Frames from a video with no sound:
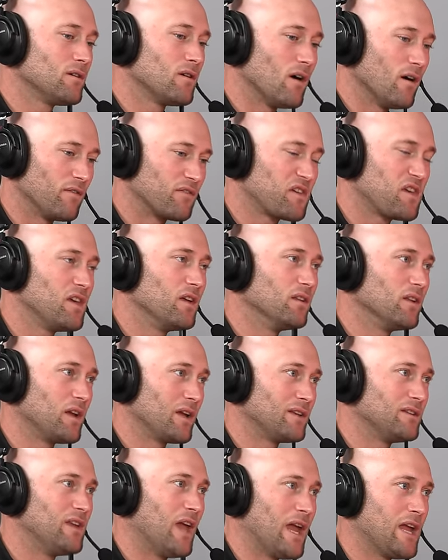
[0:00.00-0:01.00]
of
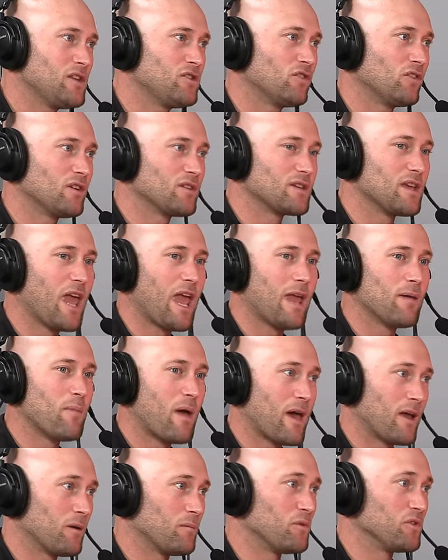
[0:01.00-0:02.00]
killing dangerous game
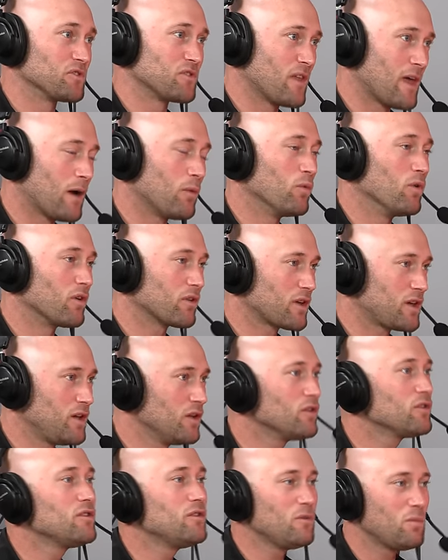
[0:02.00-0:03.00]
animals that will
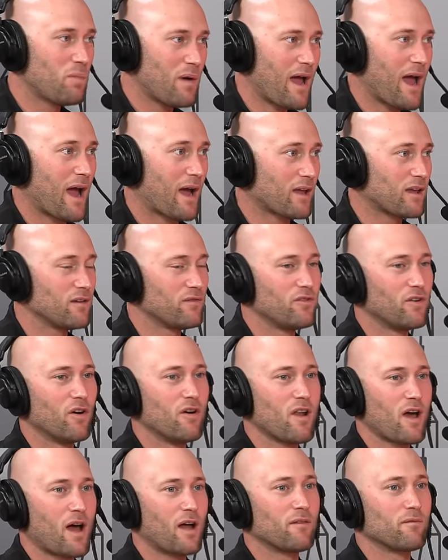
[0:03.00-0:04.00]
kill you back if
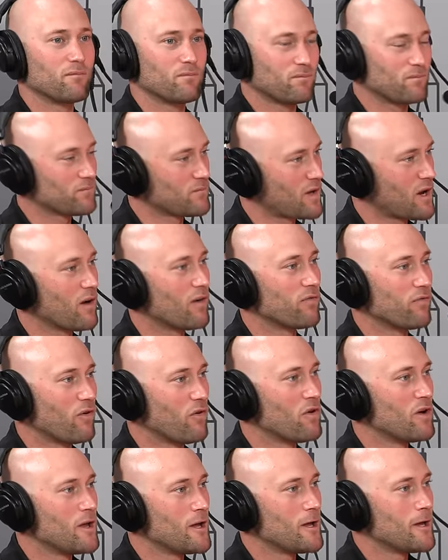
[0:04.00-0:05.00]
you're not
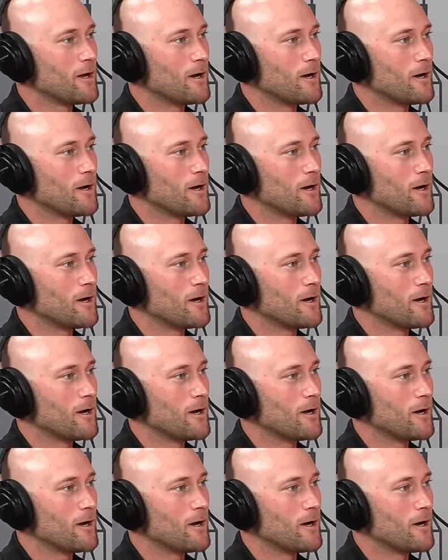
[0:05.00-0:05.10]
careful,